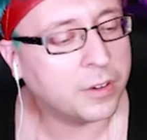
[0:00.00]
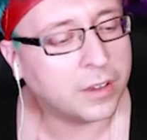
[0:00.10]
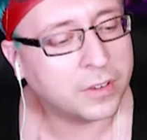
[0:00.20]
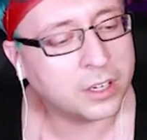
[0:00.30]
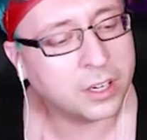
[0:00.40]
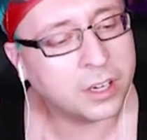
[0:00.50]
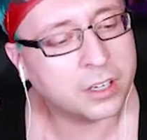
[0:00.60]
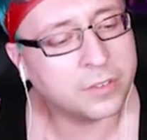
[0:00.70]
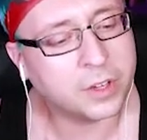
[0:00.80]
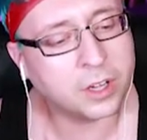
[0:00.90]
you ever
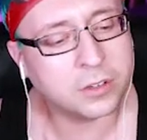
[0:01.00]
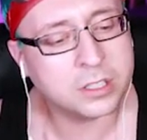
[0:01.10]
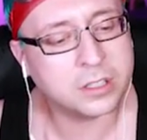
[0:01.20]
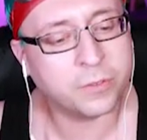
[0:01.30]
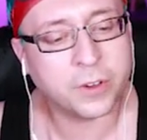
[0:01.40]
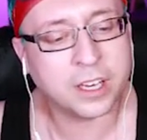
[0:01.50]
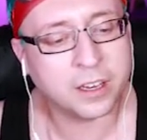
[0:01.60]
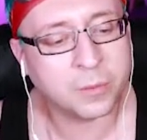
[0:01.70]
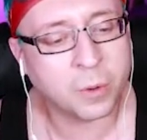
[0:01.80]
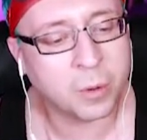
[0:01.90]
heard of a ghost
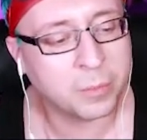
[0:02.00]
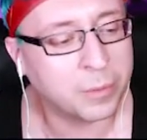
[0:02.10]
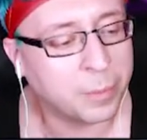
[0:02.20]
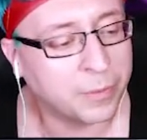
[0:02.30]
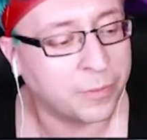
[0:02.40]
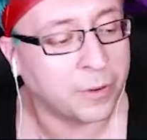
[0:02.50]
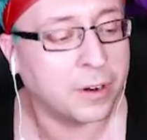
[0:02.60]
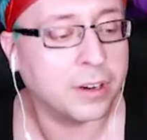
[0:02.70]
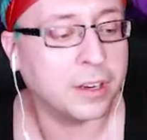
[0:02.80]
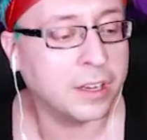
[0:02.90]
feeling warmth
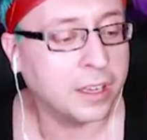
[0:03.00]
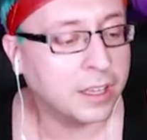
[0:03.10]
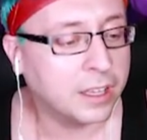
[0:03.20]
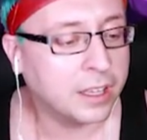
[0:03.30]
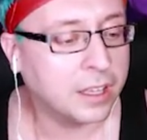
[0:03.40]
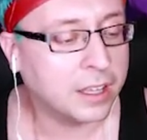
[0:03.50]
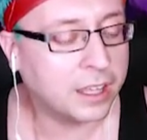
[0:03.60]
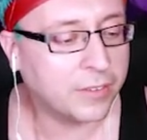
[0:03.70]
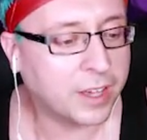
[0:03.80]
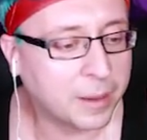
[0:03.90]
before?
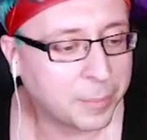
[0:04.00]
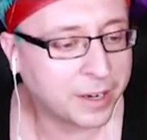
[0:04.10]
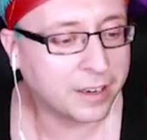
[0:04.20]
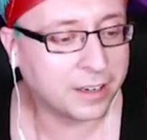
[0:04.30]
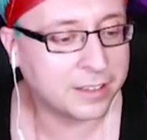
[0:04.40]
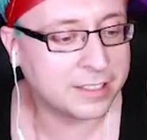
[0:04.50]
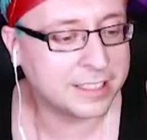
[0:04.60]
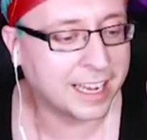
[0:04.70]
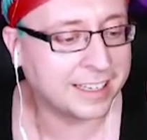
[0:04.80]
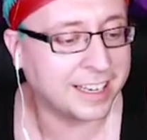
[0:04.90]
Giving up on
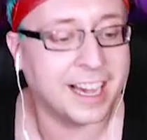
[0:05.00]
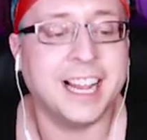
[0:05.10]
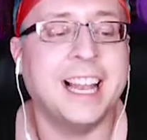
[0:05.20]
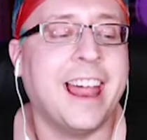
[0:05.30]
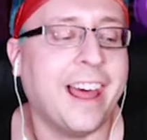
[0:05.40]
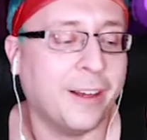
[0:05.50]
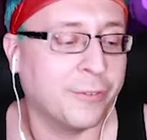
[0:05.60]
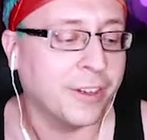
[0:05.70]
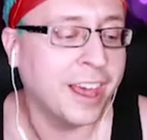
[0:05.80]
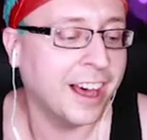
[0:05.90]
understanding, I
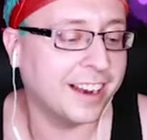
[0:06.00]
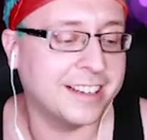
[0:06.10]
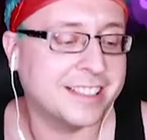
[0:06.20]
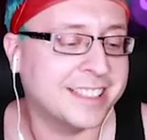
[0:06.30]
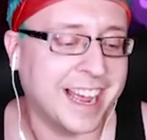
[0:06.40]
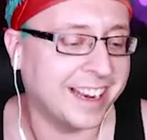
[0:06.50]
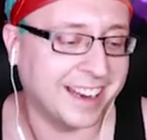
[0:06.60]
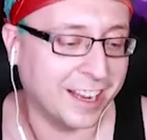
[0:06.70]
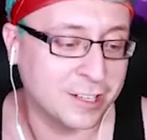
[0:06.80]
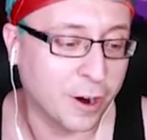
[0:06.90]
laugh.
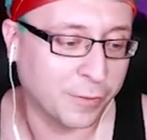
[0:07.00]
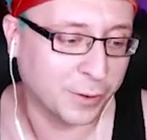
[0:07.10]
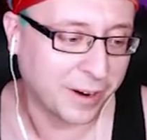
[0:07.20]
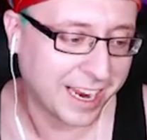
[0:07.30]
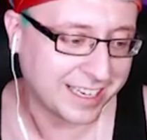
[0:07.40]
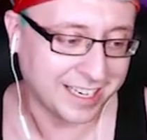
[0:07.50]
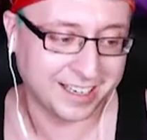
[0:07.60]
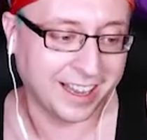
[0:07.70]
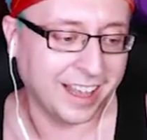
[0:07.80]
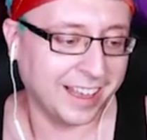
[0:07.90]
Understanding is
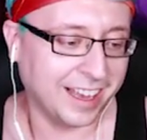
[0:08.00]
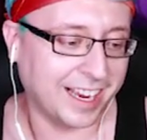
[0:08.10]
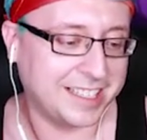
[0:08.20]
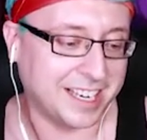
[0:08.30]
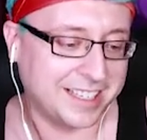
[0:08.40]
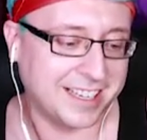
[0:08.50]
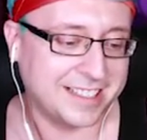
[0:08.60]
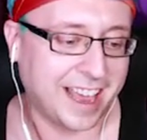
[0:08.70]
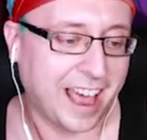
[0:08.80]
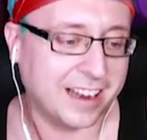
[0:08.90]
overrated. I touch
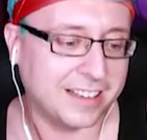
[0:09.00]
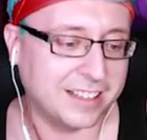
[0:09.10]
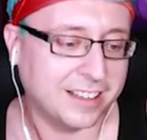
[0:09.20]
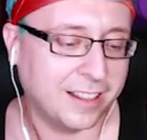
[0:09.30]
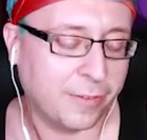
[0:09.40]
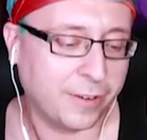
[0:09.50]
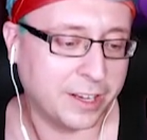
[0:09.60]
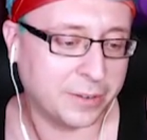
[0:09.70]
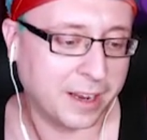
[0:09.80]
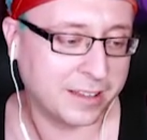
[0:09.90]
his hand. The
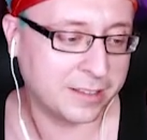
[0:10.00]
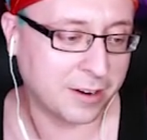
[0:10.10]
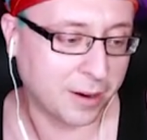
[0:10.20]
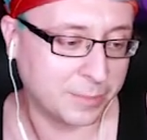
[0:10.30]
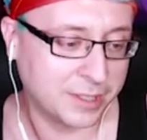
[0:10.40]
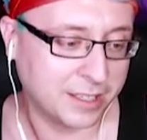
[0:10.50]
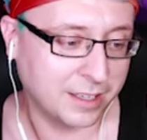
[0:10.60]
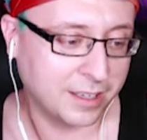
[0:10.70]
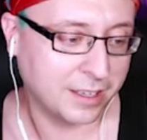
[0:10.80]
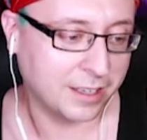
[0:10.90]
flickering stops.
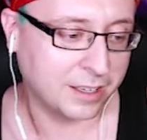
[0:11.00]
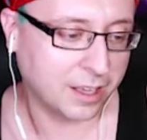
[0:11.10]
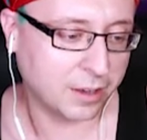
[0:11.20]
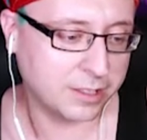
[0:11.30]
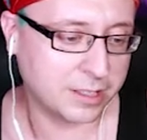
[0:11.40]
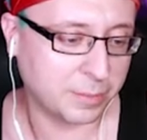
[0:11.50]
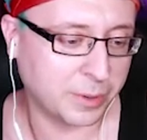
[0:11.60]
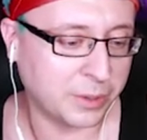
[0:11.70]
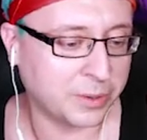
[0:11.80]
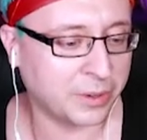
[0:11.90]
Ghosts are
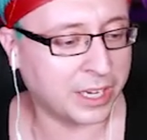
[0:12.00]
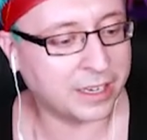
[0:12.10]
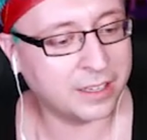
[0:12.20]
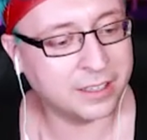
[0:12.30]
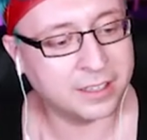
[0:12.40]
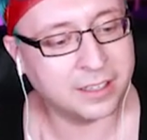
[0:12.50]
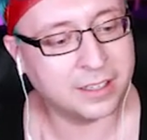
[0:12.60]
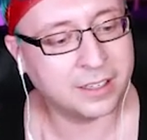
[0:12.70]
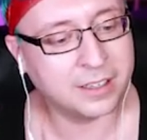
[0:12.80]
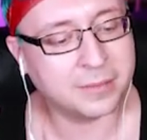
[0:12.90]
blue-green.
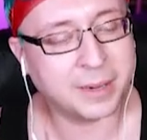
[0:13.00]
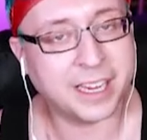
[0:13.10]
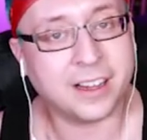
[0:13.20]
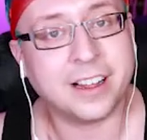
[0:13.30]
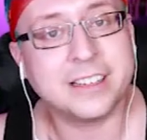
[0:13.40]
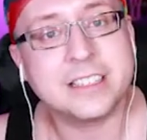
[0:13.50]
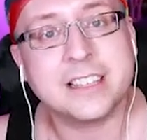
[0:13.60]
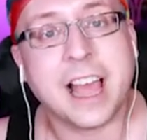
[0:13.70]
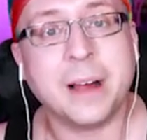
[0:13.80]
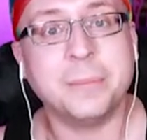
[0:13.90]
My heart
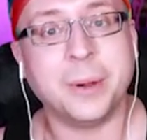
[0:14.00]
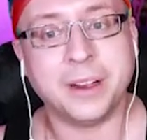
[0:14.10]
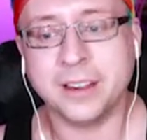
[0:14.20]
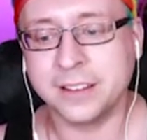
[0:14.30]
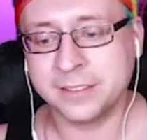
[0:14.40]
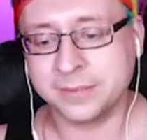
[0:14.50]
is amber.